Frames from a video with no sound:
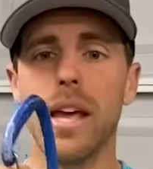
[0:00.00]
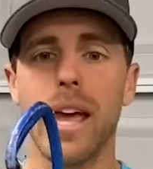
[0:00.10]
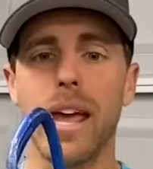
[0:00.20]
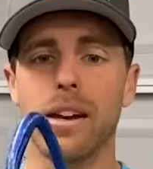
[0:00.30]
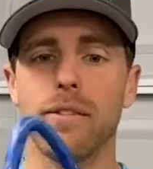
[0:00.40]

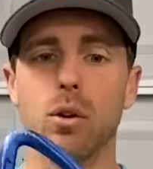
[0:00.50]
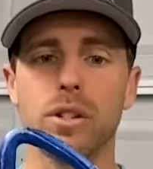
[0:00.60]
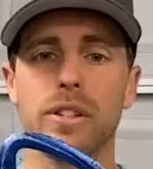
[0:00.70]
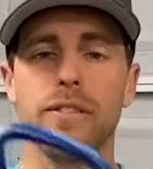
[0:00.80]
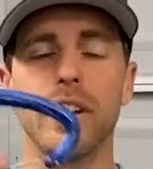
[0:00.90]
and of
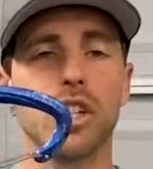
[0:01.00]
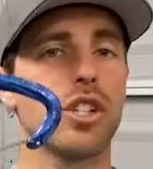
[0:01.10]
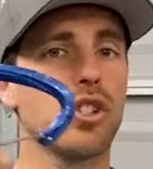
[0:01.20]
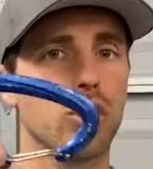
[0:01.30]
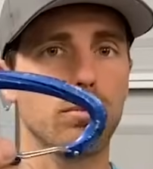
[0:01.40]
course the finish
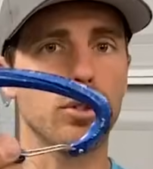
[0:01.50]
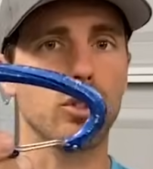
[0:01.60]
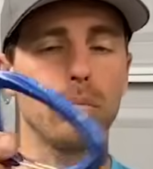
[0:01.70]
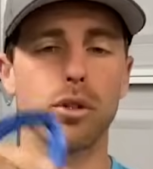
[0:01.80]
is super, super